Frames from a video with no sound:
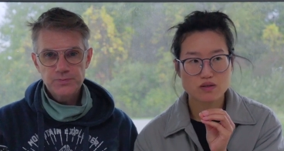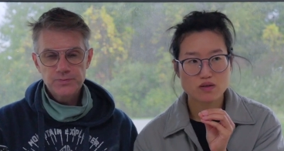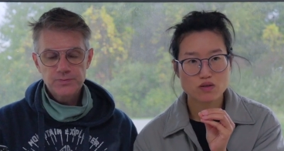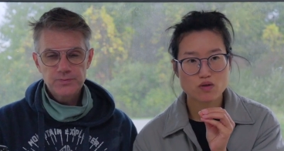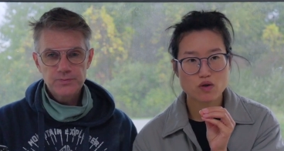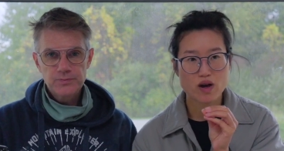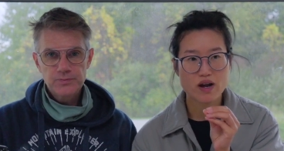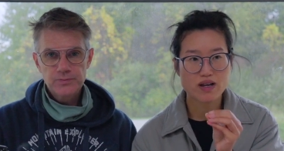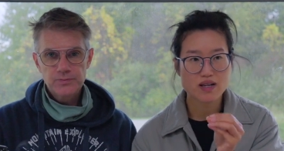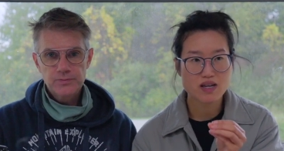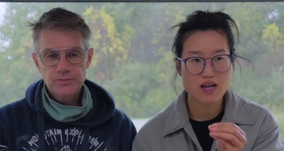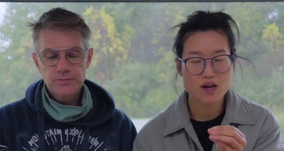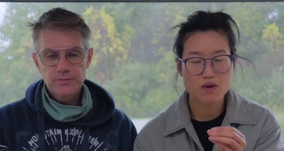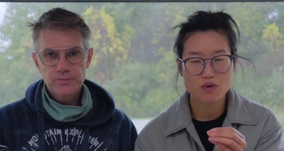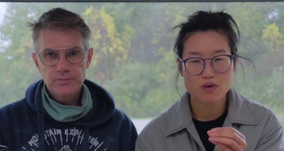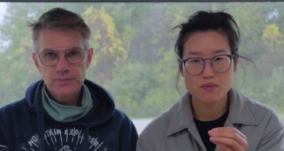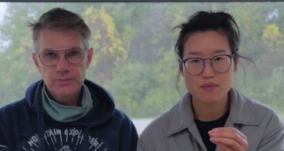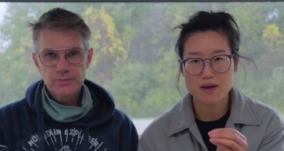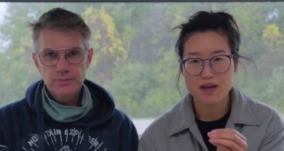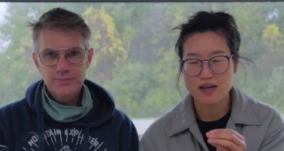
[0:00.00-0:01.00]
Speaker 1: trying
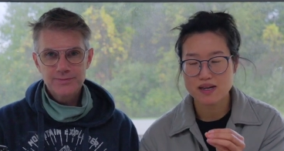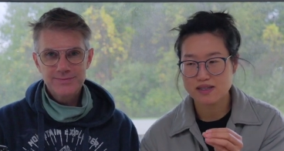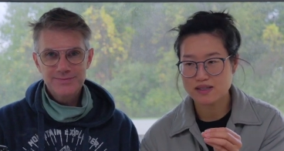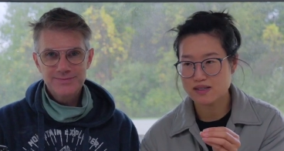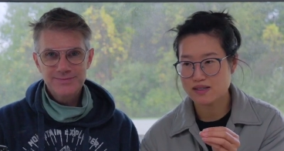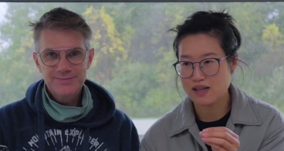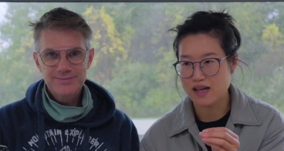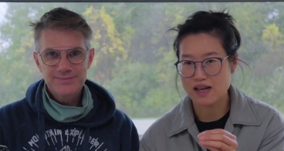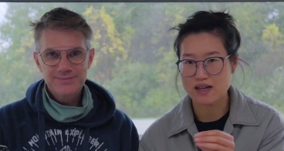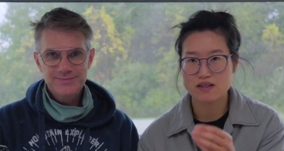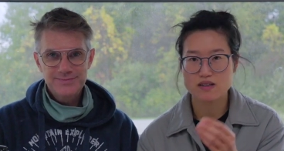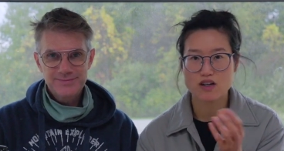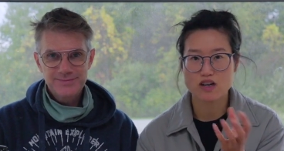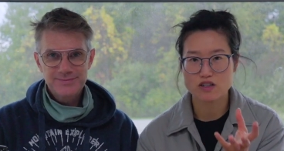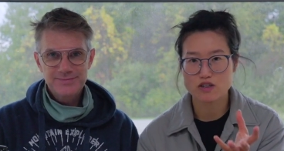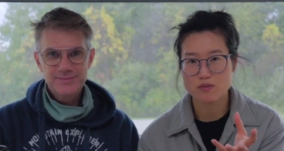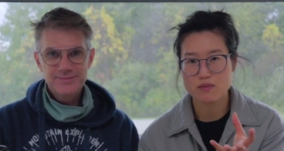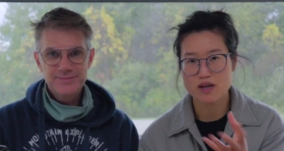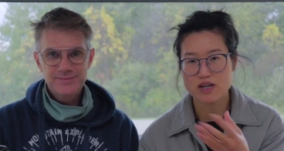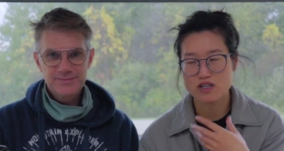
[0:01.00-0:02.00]
our best and
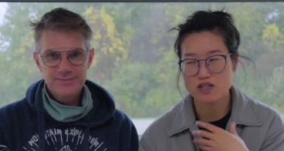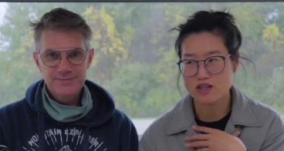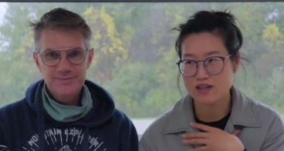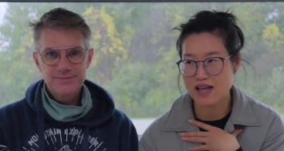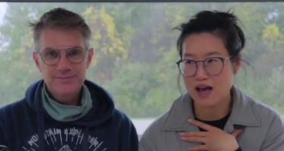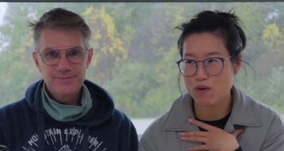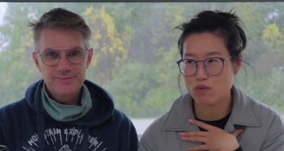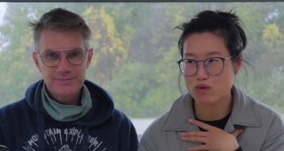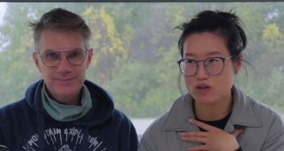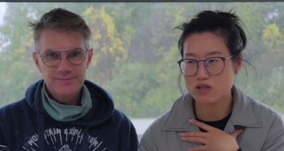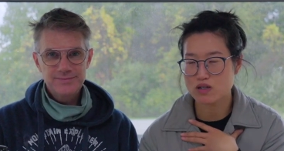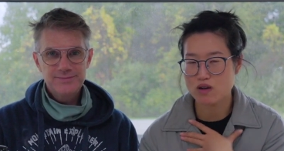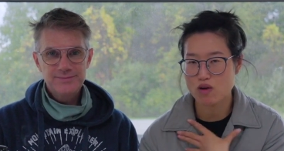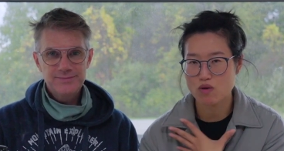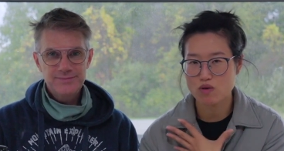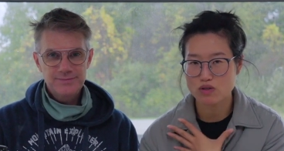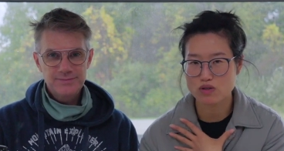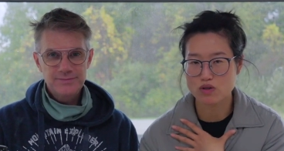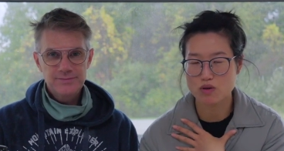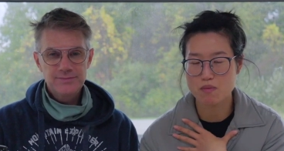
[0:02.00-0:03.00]
not to mention that was
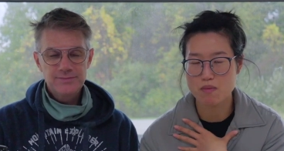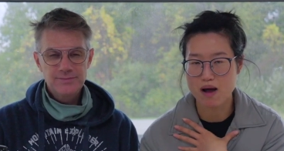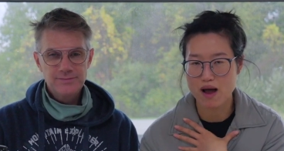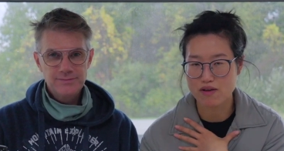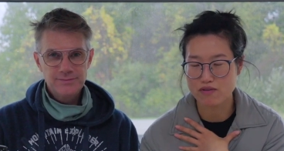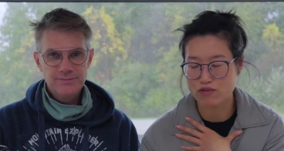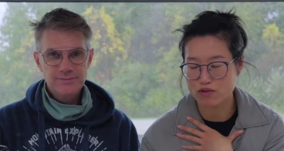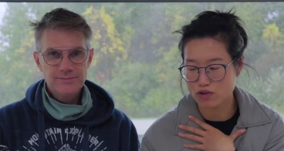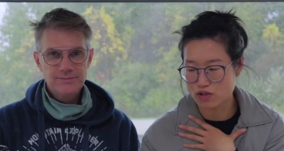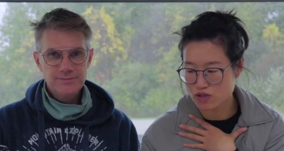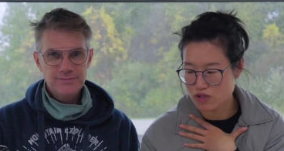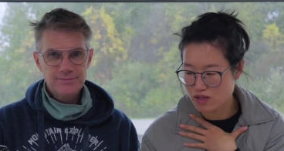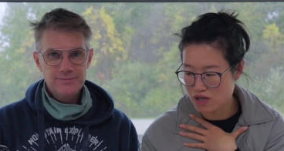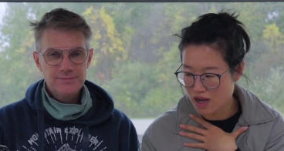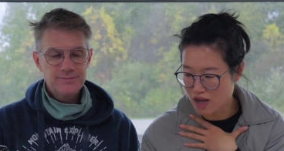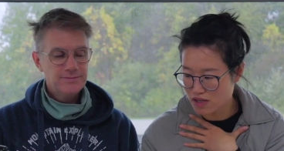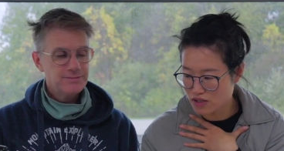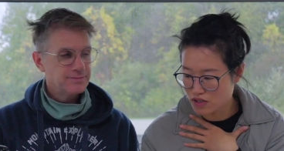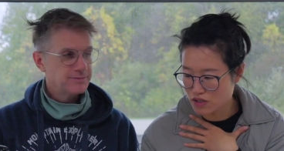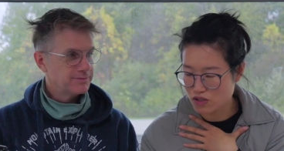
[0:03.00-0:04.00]
also my first
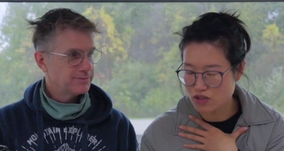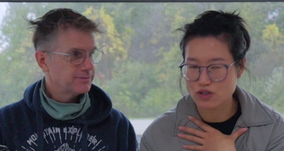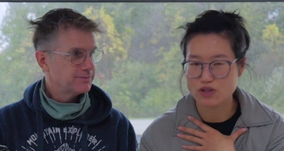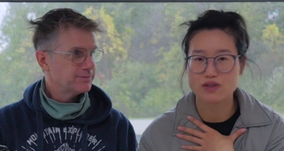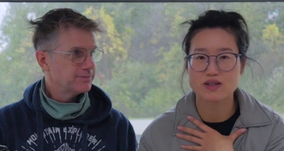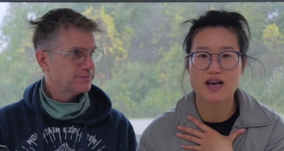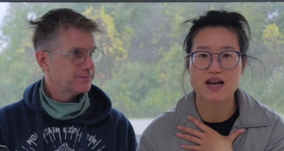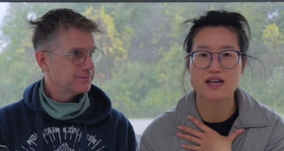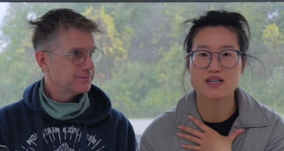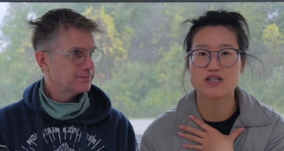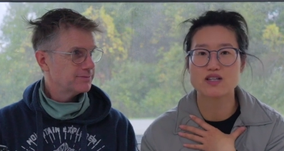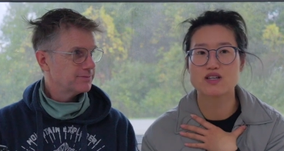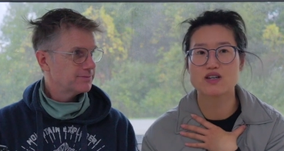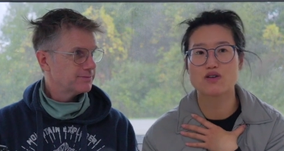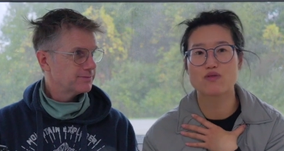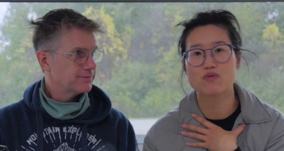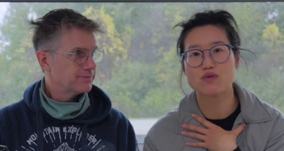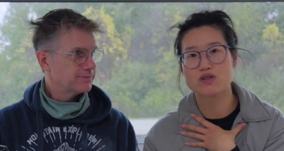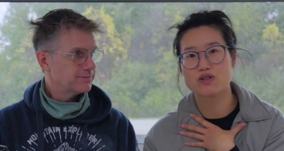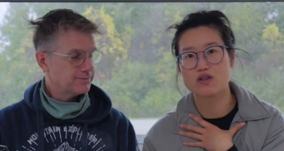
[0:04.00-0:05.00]
time to do that
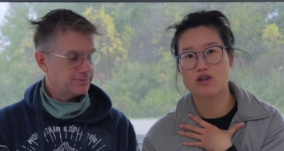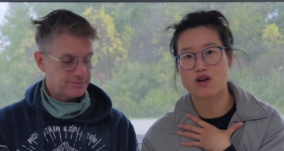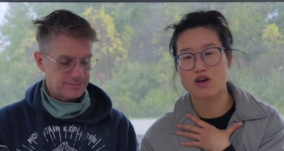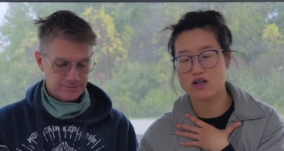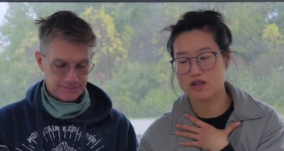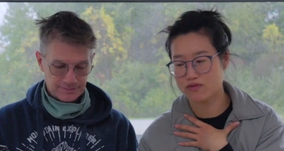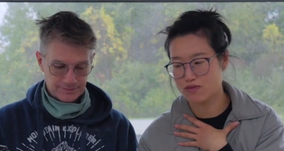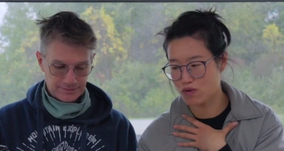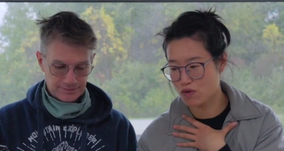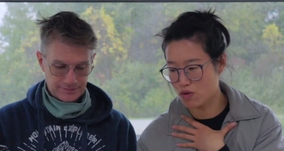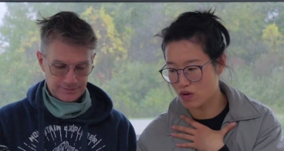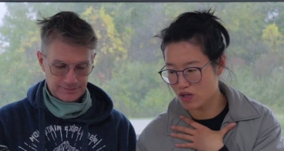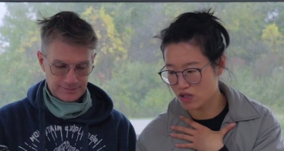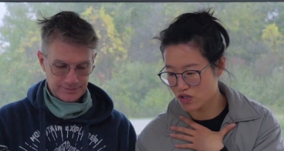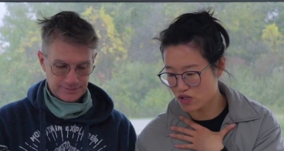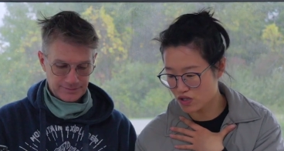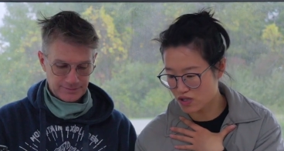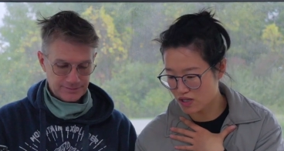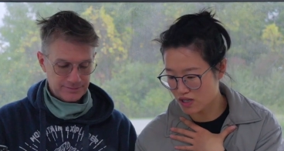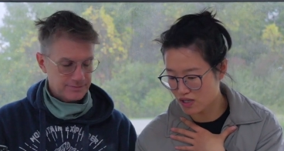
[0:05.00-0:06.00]
there was a lot of
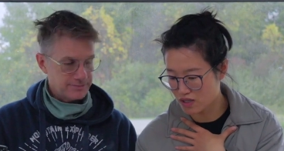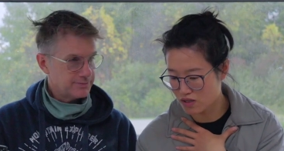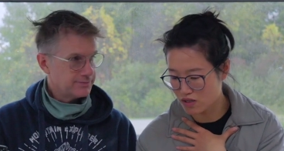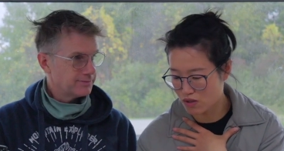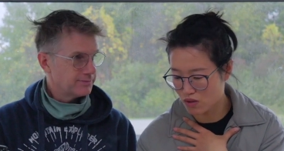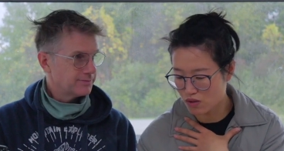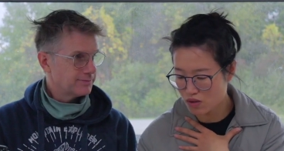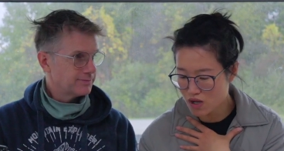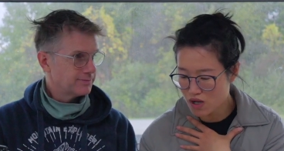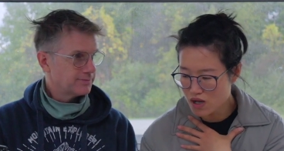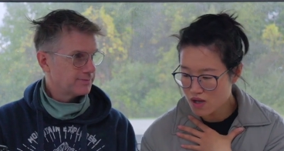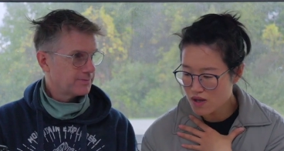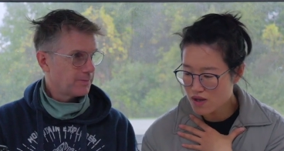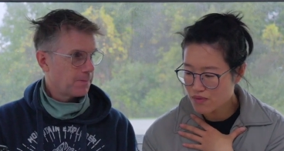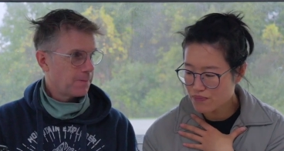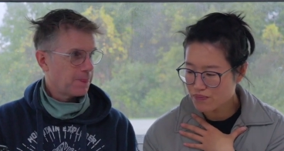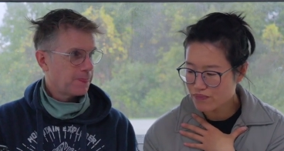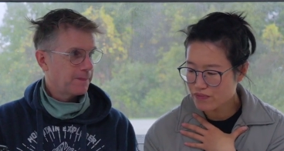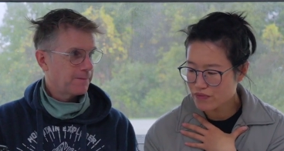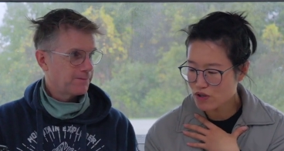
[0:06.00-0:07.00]
questioning so
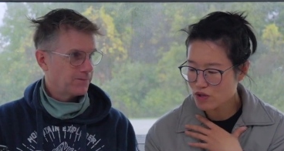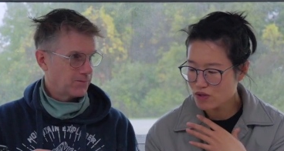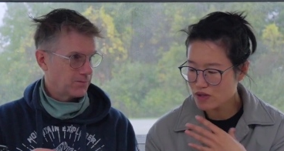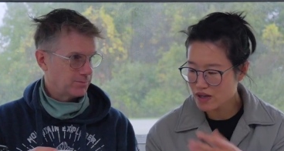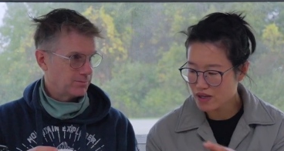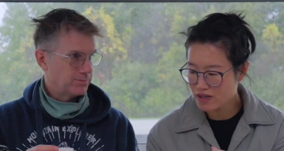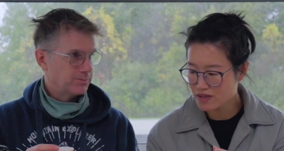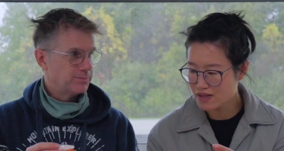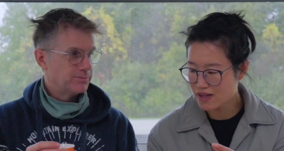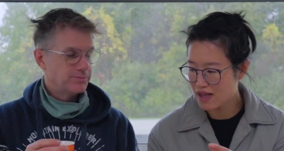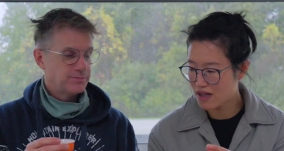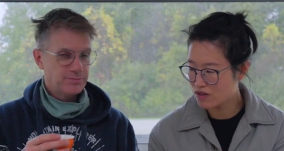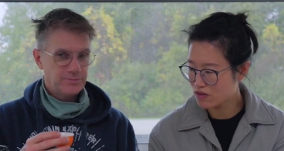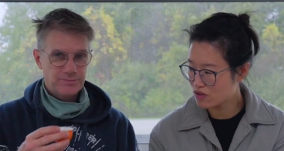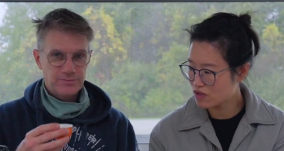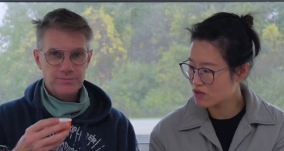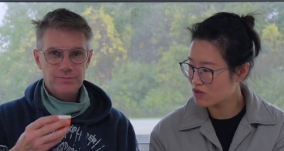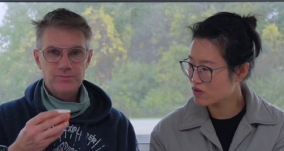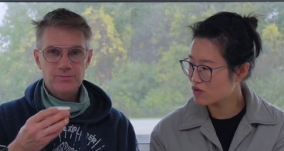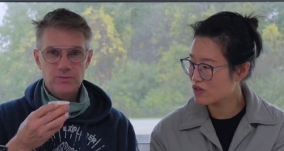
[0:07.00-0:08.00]
you hmm. taste that
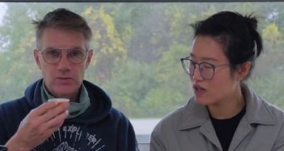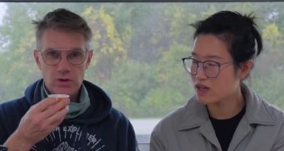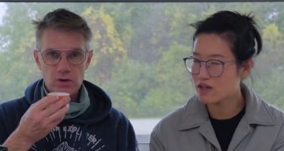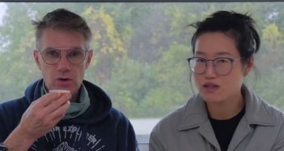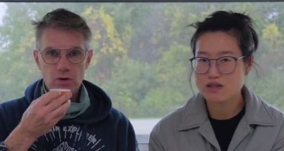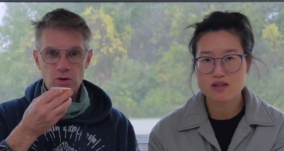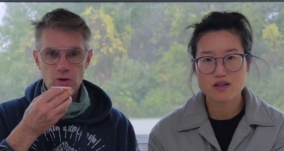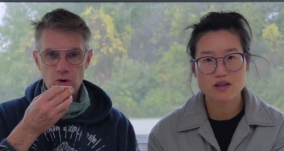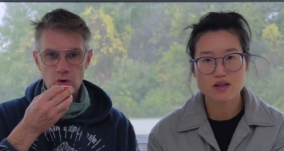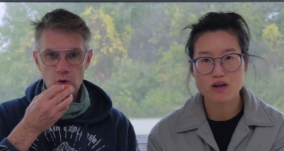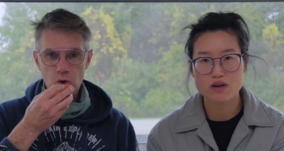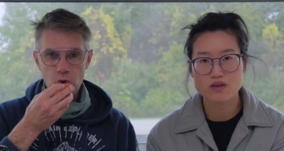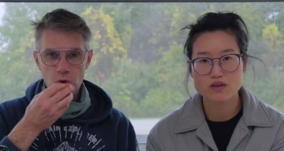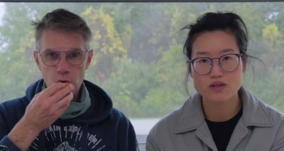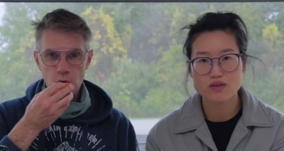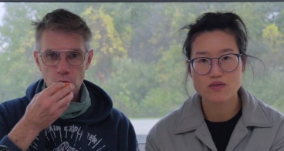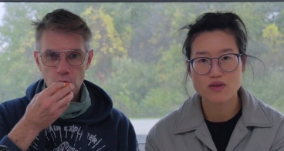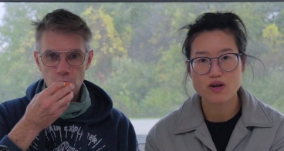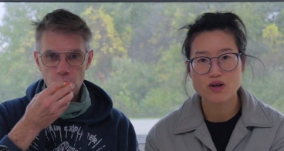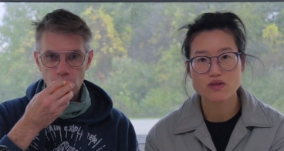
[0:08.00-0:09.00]
you still taste the
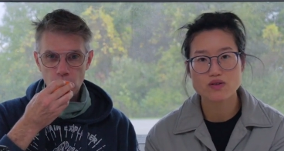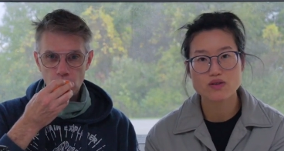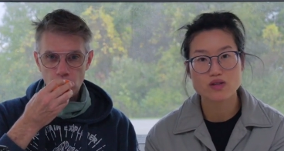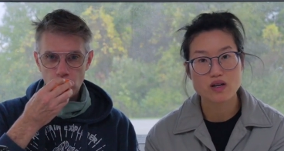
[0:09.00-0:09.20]
cultivar you